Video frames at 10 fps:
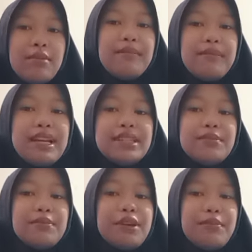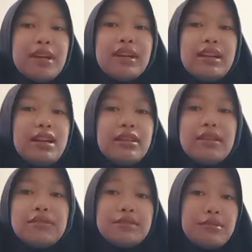"Please prepare a lot of
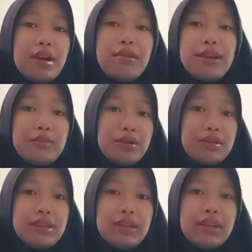straw and mortar.